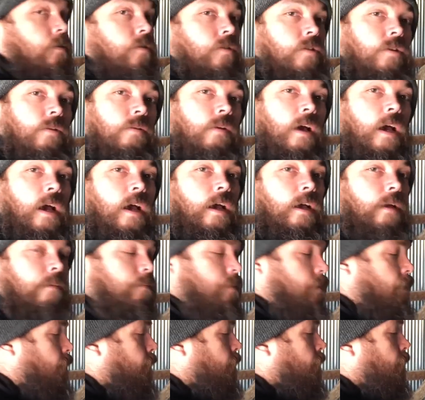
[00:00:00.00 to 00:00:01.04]
two
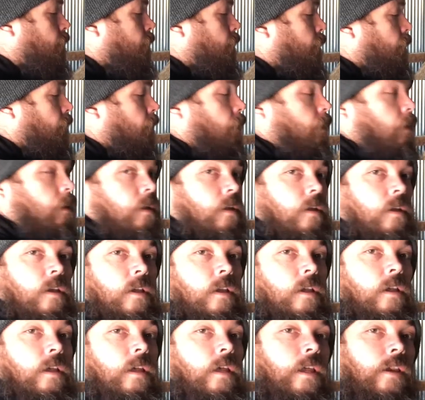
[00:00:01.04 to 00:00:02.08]
hubs,
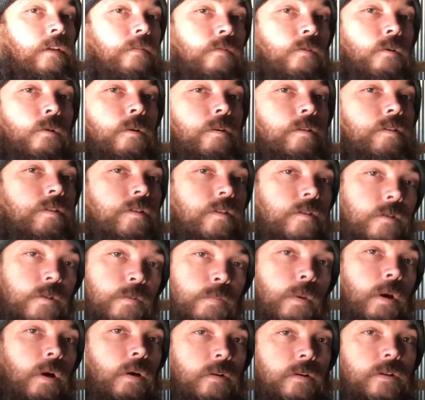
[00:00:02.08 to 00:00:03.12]
and of course the
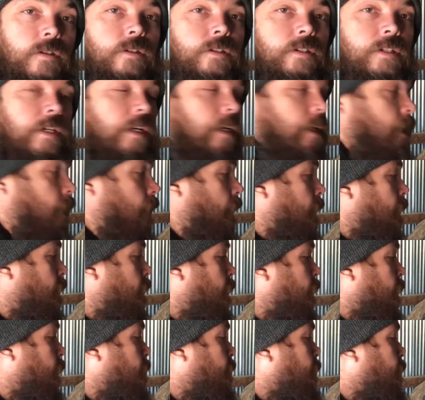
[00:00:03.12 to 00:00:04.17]
spokes to connect
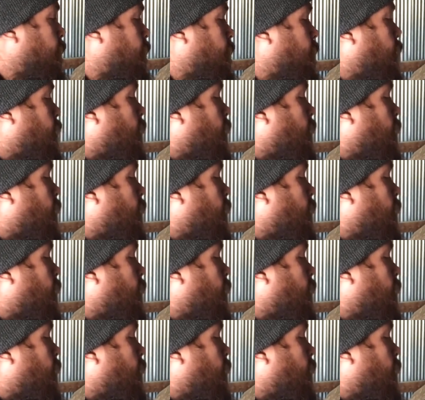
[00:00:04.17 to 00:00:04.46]
them.